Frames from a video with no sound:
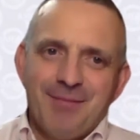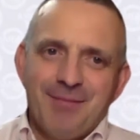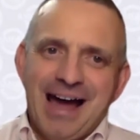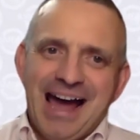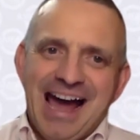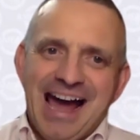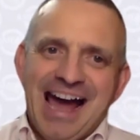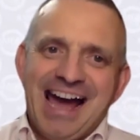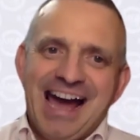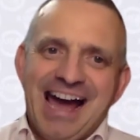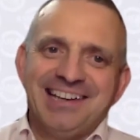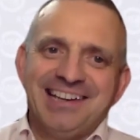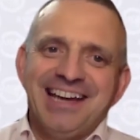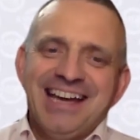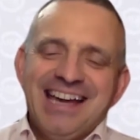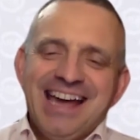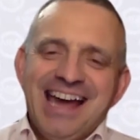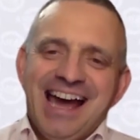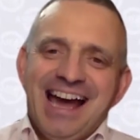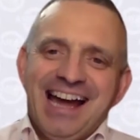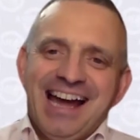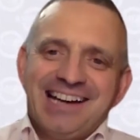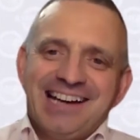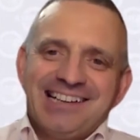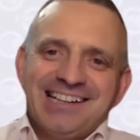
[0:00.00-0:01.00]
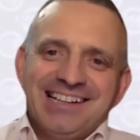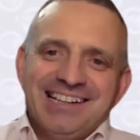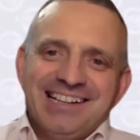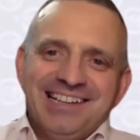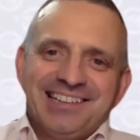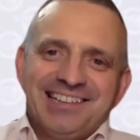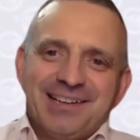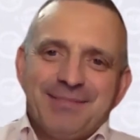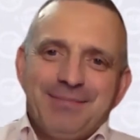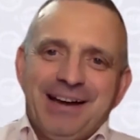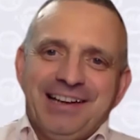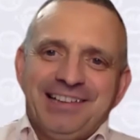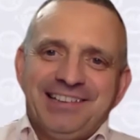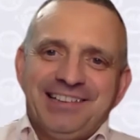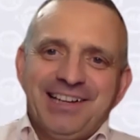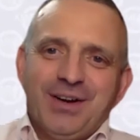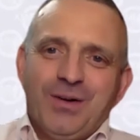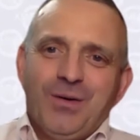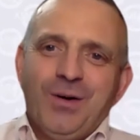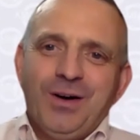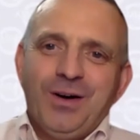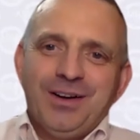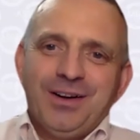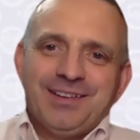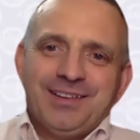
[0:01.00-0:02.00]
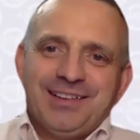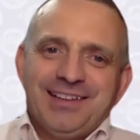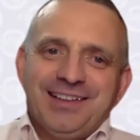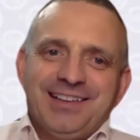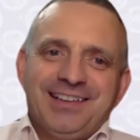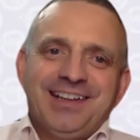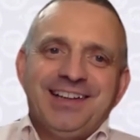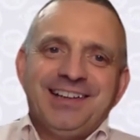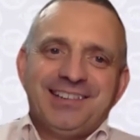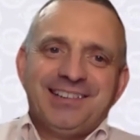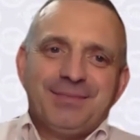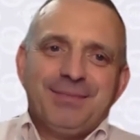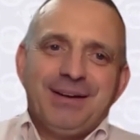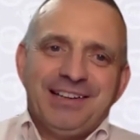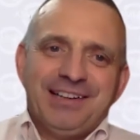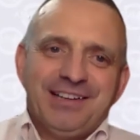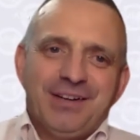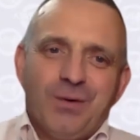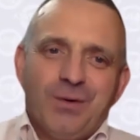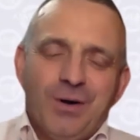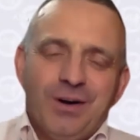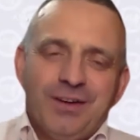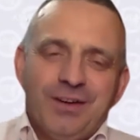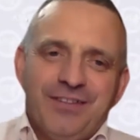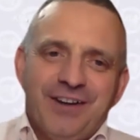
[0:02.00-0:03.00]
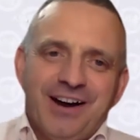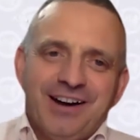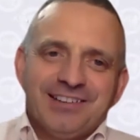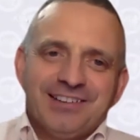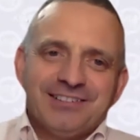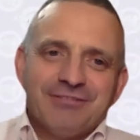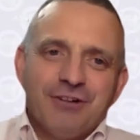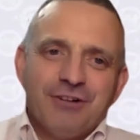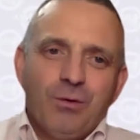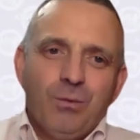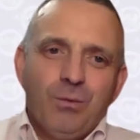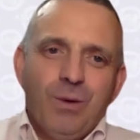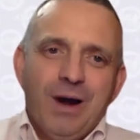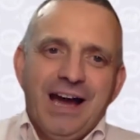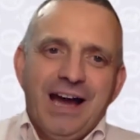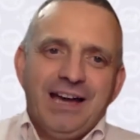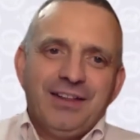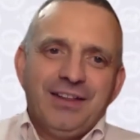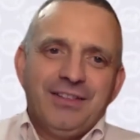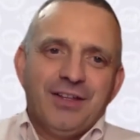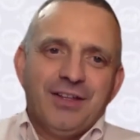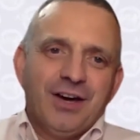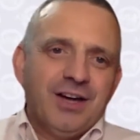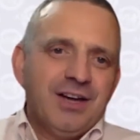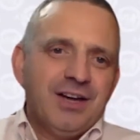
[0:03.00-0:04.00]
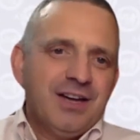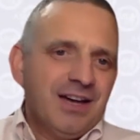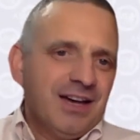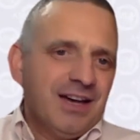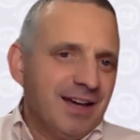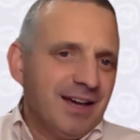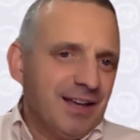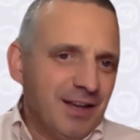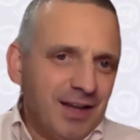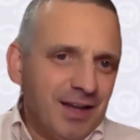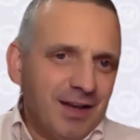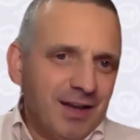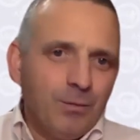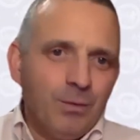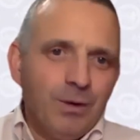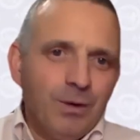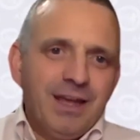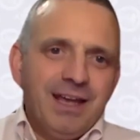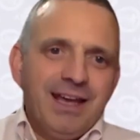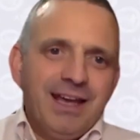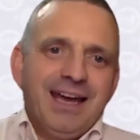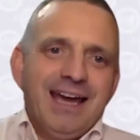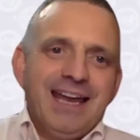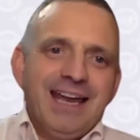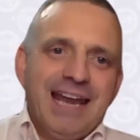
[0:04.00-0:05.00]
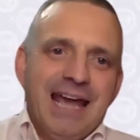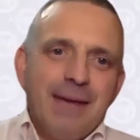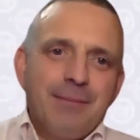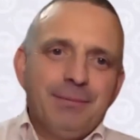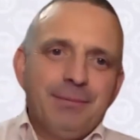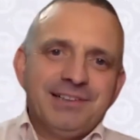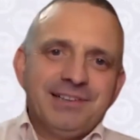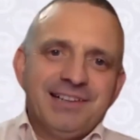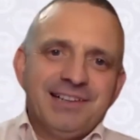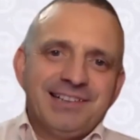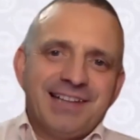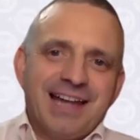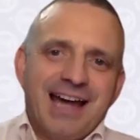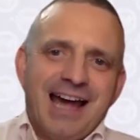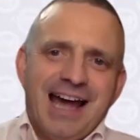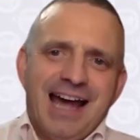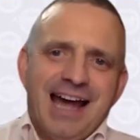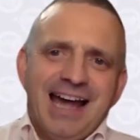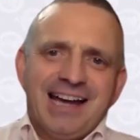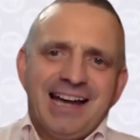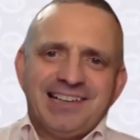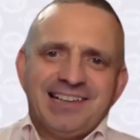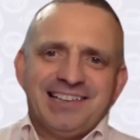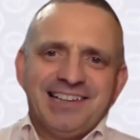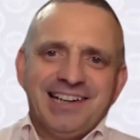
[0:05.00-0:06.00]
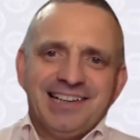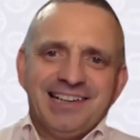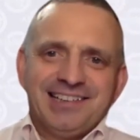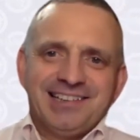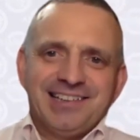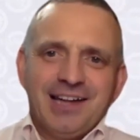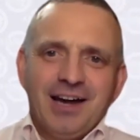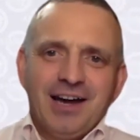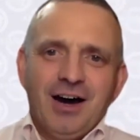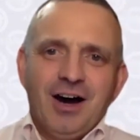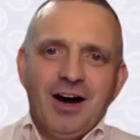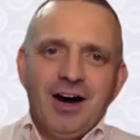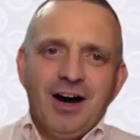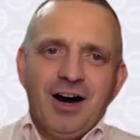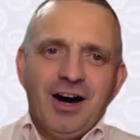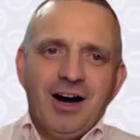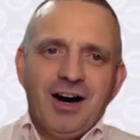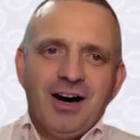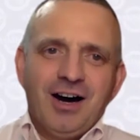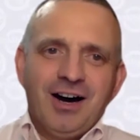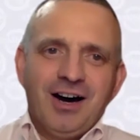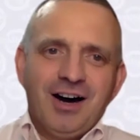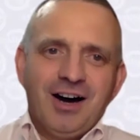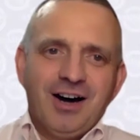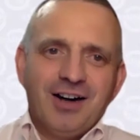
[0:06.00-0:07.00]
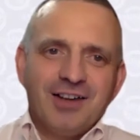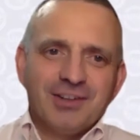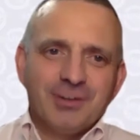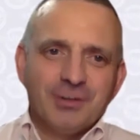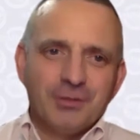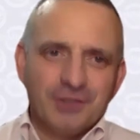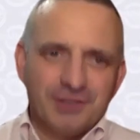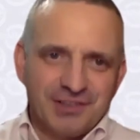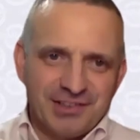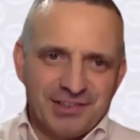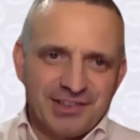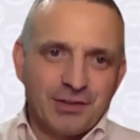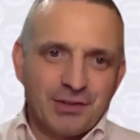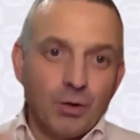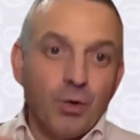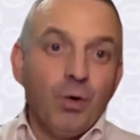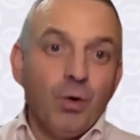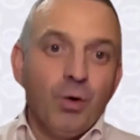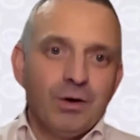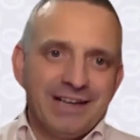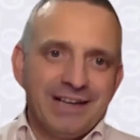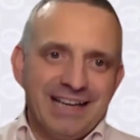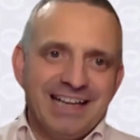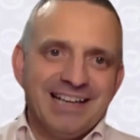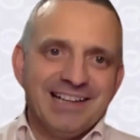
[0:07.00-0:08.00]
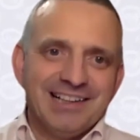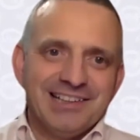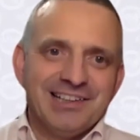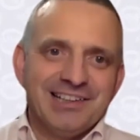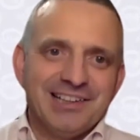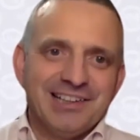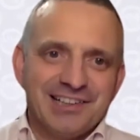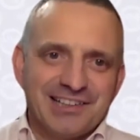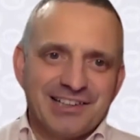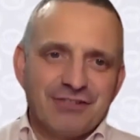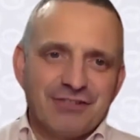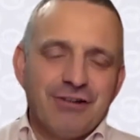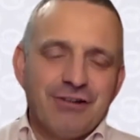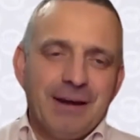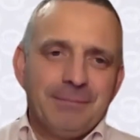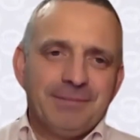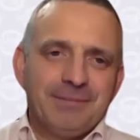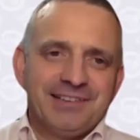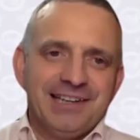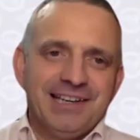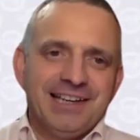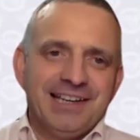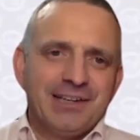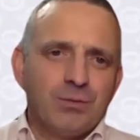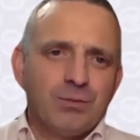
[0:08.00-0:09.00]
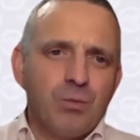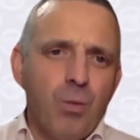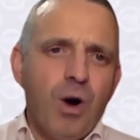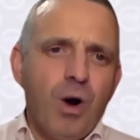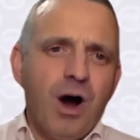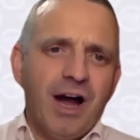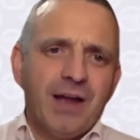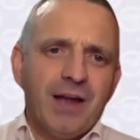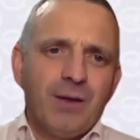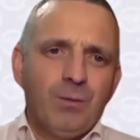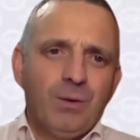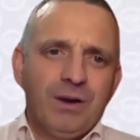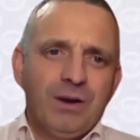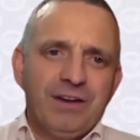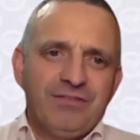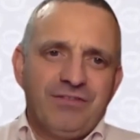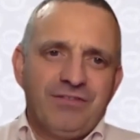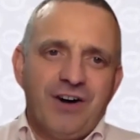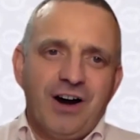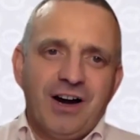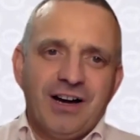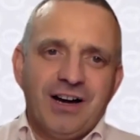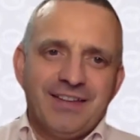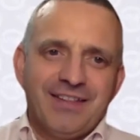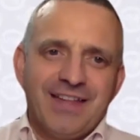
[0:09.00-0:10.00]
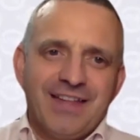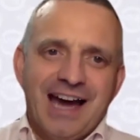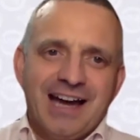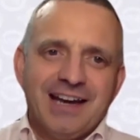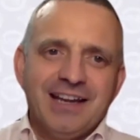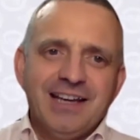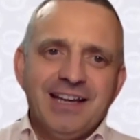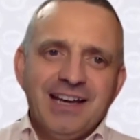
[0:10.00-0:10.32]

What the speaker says: And actually semantic qualifiers are a way that it enables us to access our sort of stored illness scripts. And it's why we find that